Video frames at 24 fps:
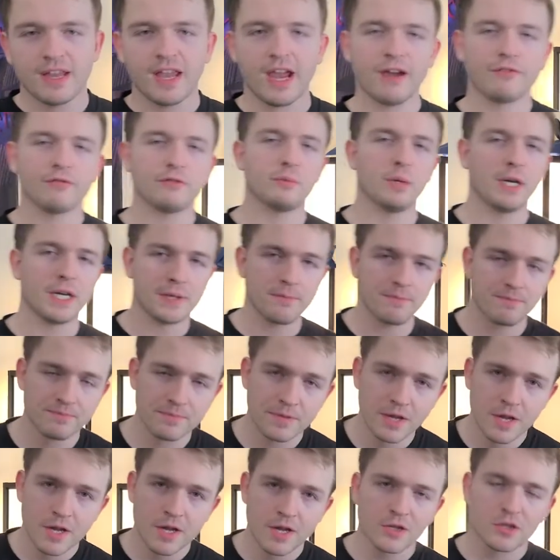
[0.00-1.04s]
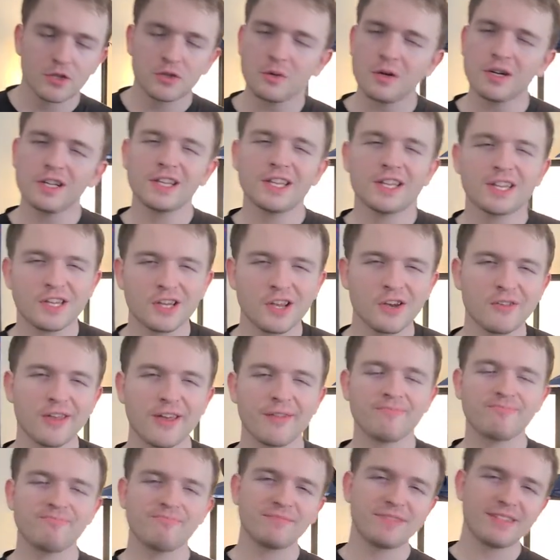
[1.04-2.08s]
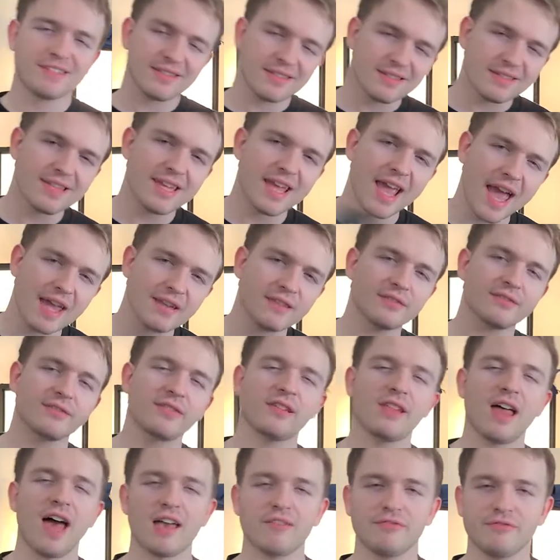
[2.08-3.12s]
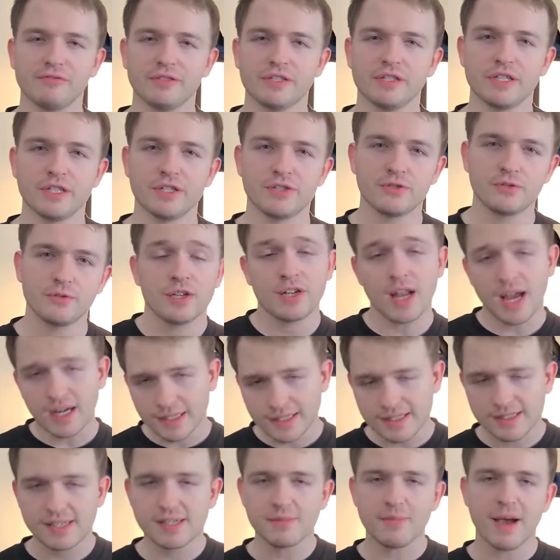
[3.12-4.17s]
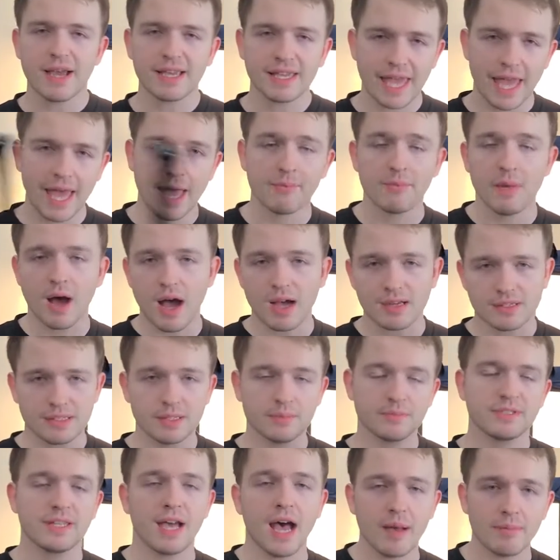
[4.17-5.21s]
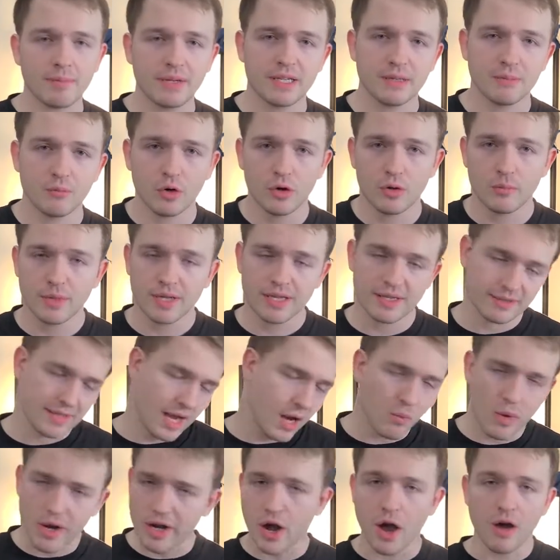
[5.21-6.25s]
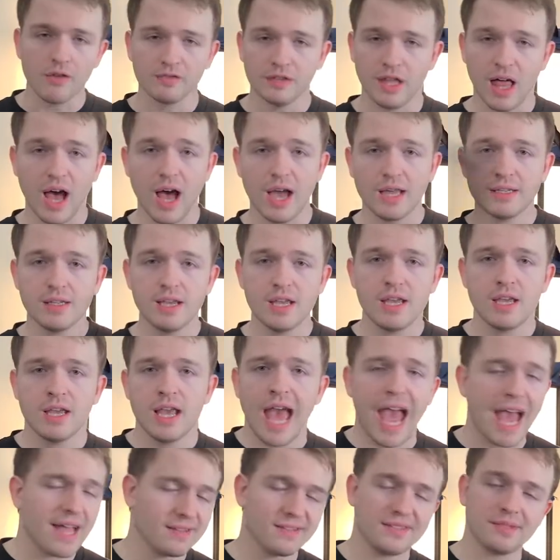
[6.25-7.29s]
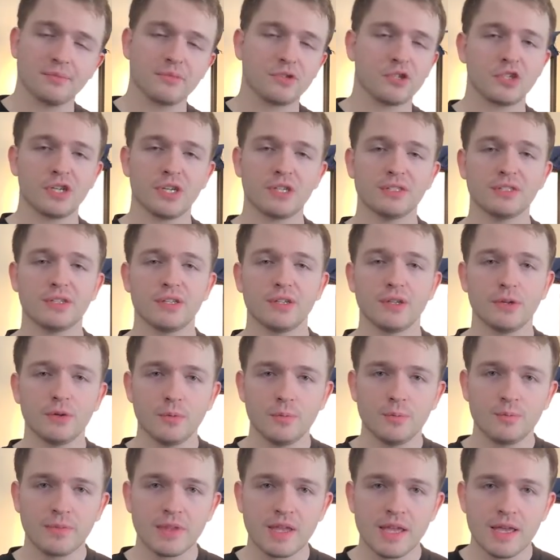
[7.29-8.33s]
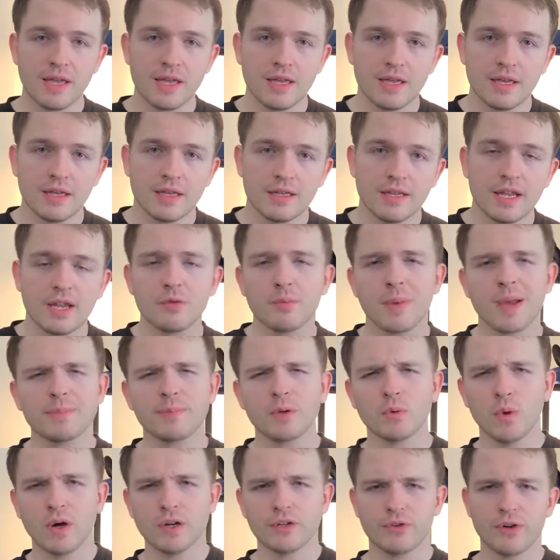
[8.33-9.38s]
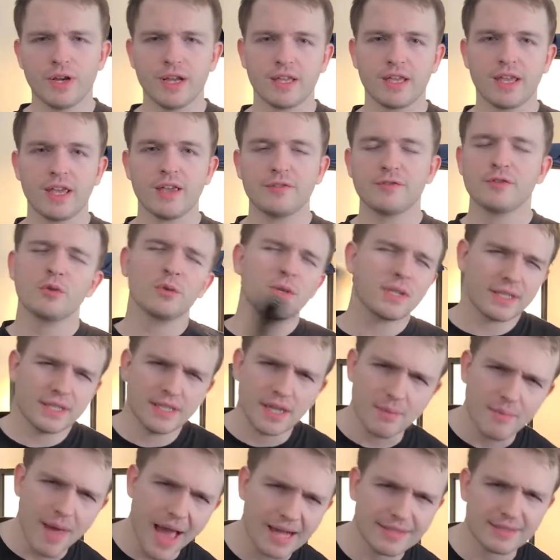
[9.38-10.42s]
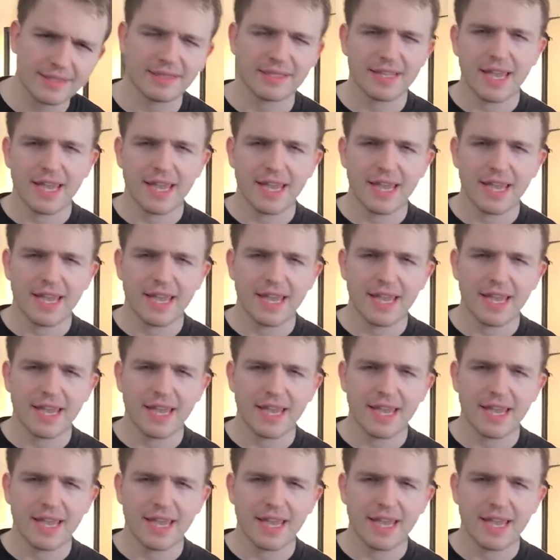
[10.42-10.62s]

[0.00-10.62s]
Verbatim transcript: Hey, everybody. Just want to let you know that this is the end of the live footage. You're not going to see my cam box up top anymore because I went offline, had some shit to do. Now you might be wondering, if you were going to come back to